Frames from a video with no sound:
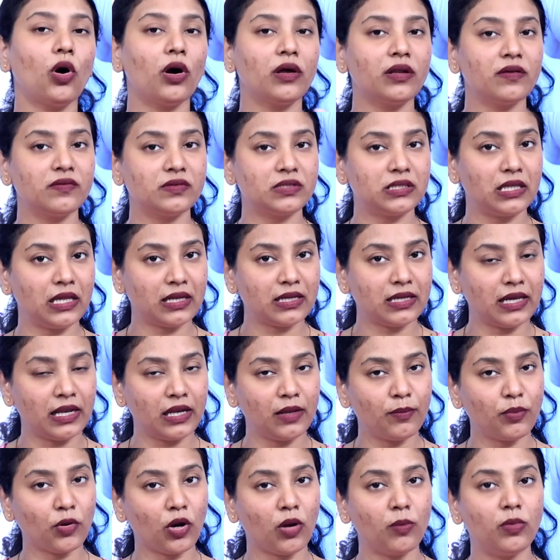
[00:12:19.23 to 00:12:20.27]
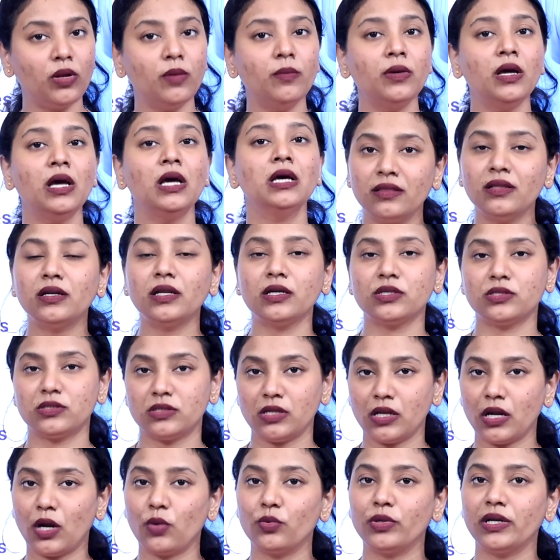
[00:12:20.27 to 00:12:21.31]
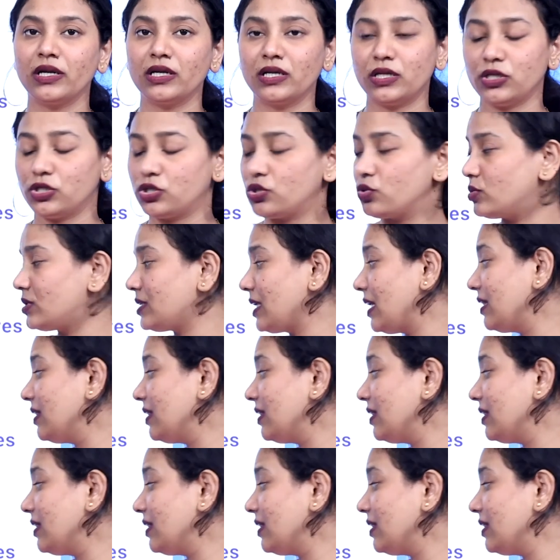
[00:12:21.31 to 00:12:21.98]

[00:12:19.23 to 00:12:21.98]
or is there any problem in the surrounding tissues.